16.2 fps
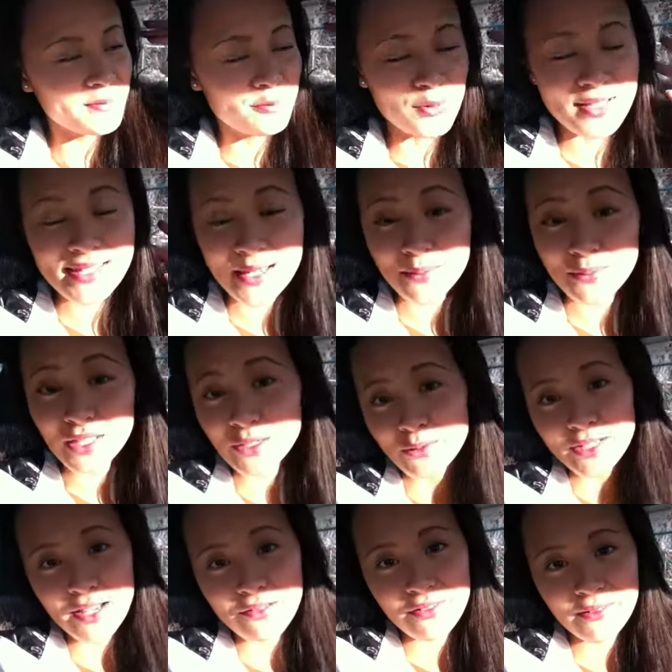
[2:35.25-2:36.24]
once I'm done
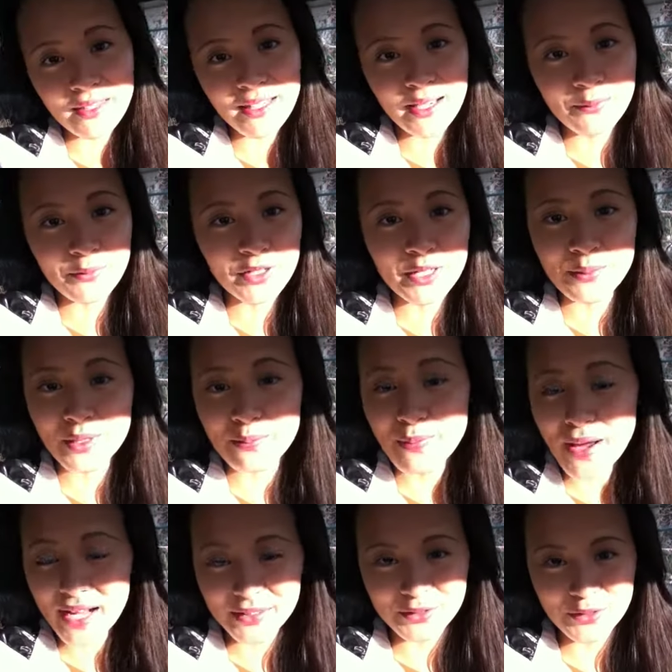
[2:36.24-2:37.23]
with everything, I'm gonna be
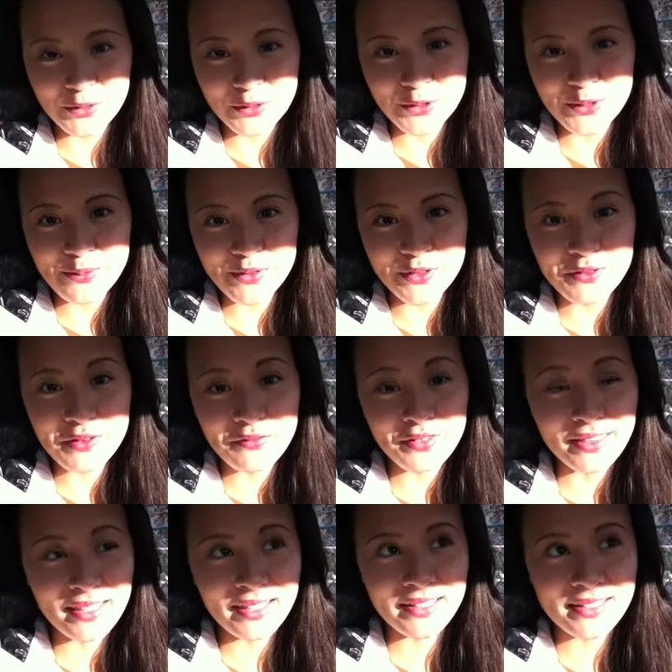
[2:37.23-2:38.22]
back to normal.
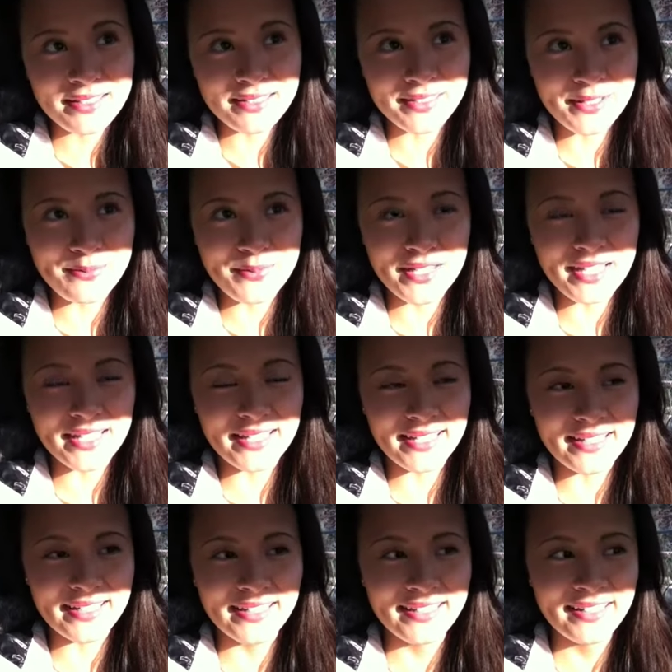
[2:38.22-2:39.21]
Everything is gonna be
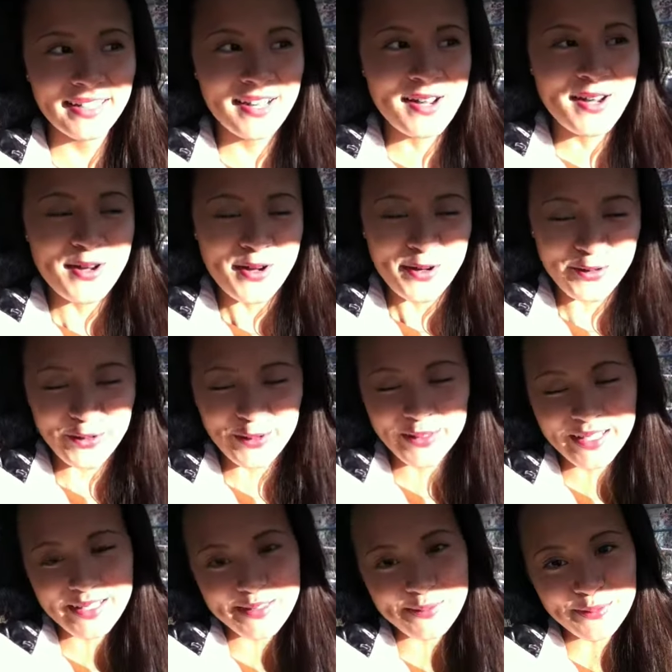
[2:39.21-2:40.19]

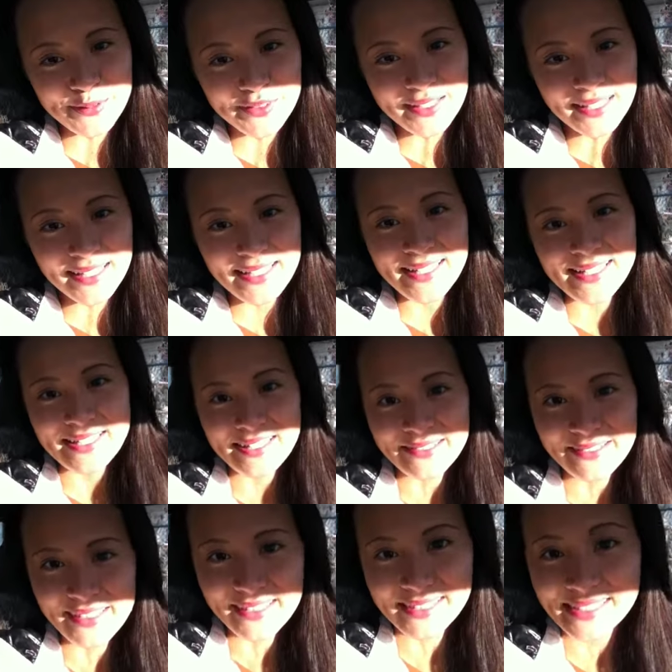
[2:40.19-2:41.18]
rolling smoothly.
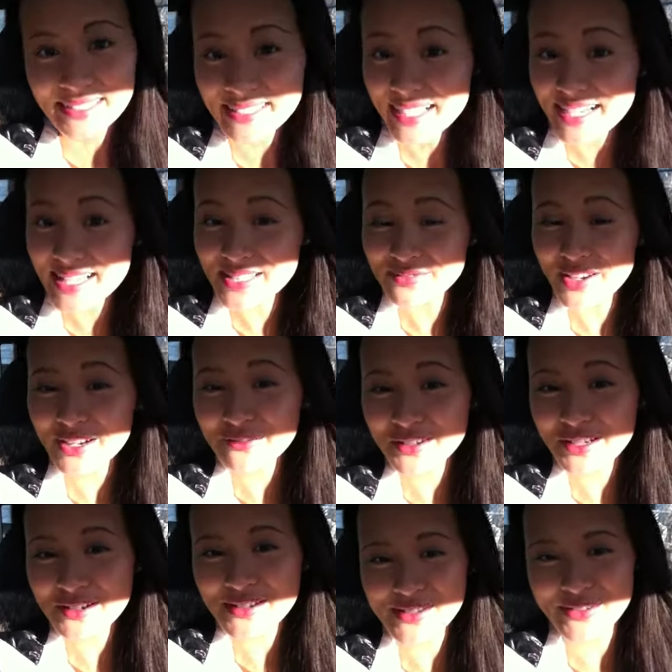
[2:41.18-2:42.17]
So I'll see you guys very,
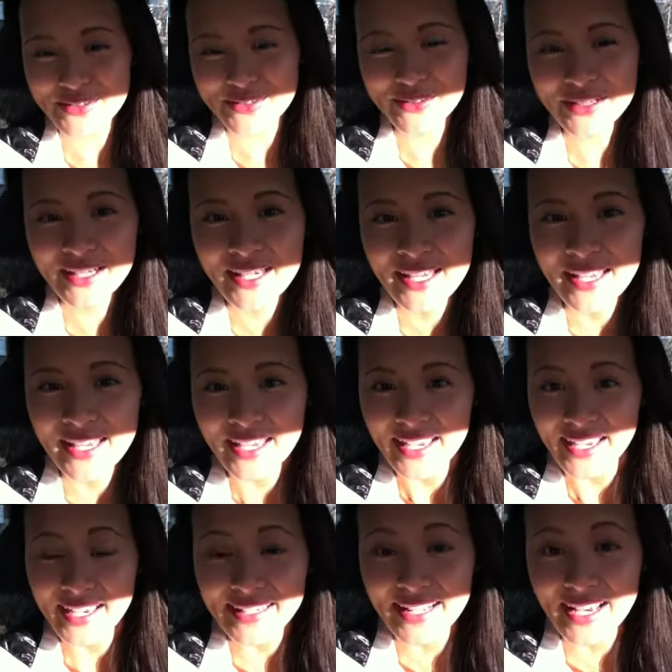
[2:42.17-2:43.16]
very soon,
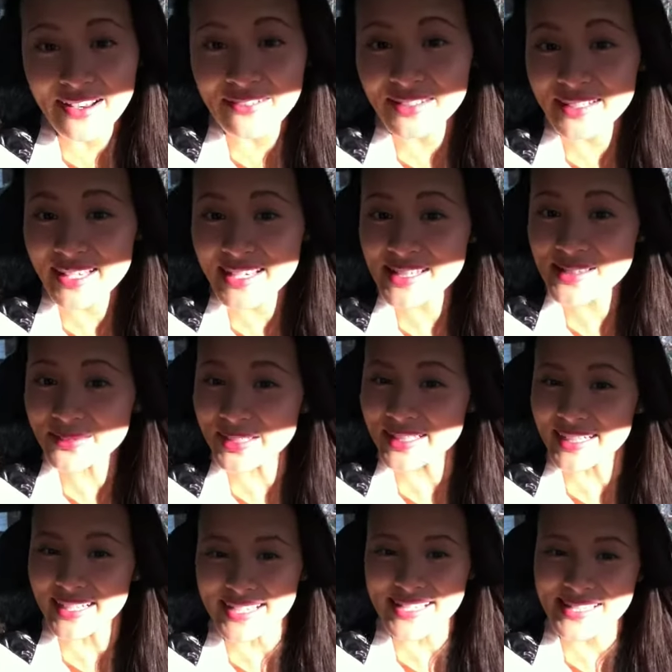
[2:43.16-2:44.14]
and have a nice
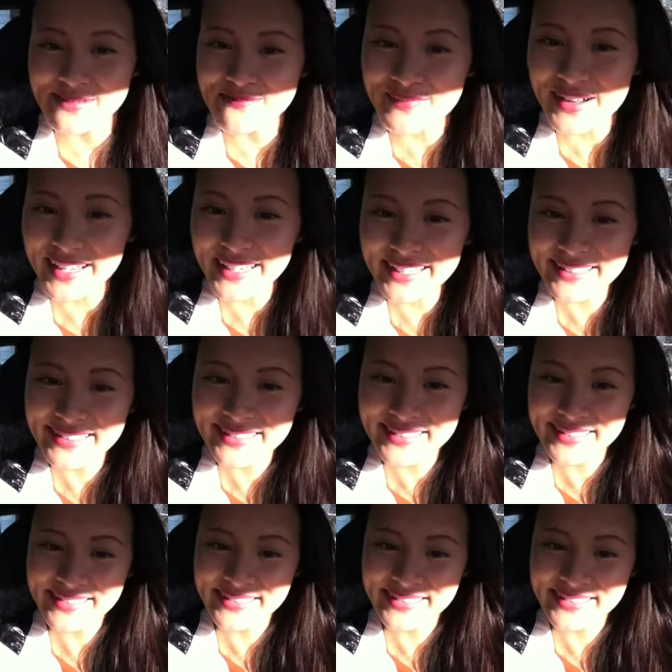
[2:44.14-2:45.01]
week, guys. Bye.